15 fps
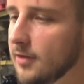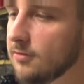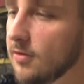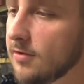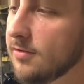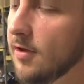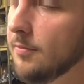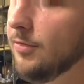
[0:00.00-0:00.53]
It's
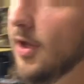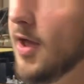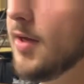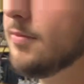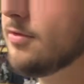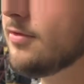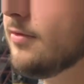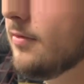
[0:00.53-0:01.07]
just
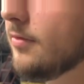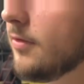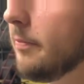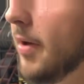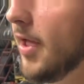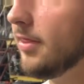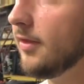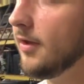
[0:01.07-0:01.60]
sometimes
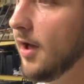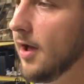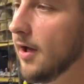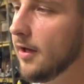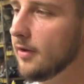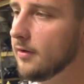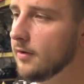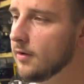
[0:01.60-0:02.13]
dependent
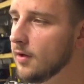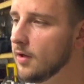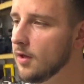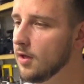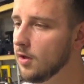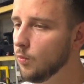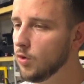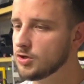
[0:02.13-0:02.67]
on
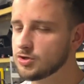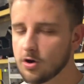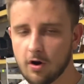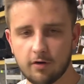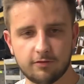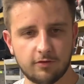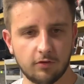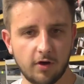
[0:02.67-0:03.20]
which
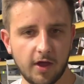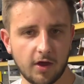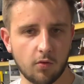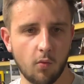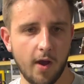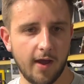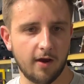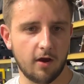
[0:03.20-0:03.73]
cars you like
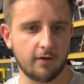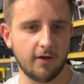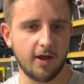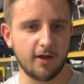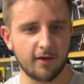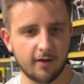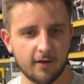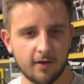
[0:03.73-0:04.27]
where,
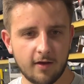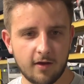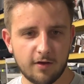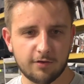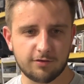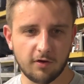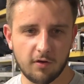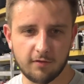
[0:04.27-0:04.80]
right?
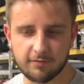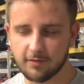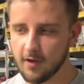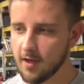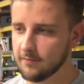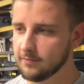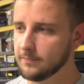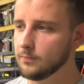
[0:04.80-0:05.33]
So
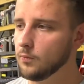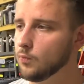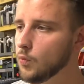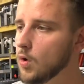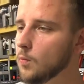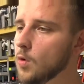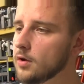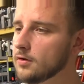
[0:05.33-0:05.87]
if
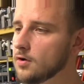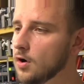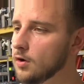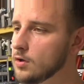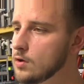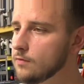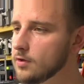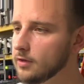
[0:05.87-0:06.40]
one car
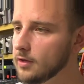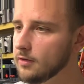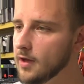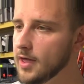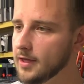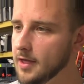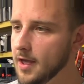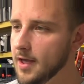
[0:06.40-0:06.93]
you really
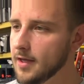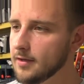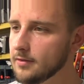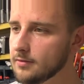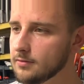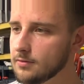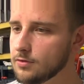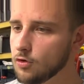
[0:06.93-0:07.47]
like at
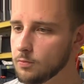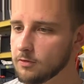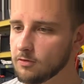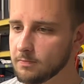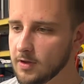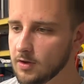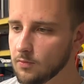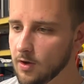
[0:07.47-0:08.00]
super
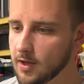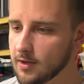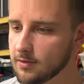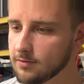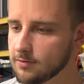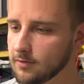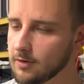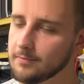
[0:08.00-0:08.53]

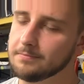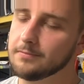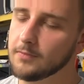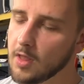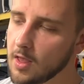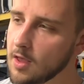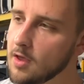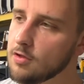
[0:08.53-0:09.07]
speedways
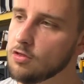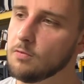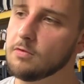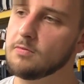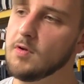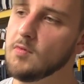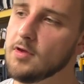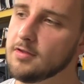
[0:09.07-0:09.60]

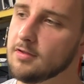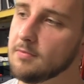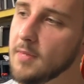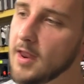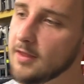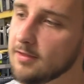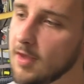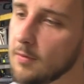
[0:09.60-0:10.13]
is a
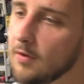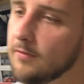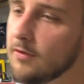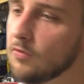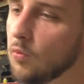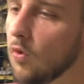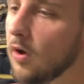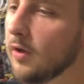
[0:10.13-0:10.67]
bad example. There's
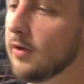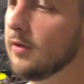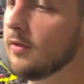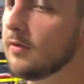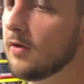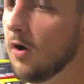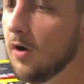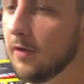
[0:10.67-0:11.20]

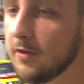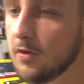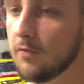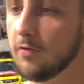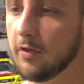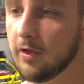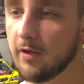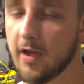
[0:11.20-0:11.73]
one car that you
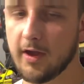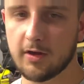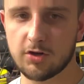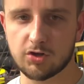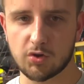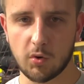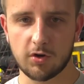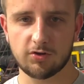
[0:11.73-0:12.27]
really like at a
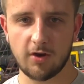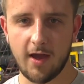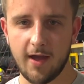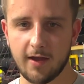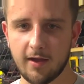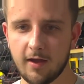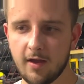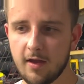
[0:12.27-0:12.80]
short track,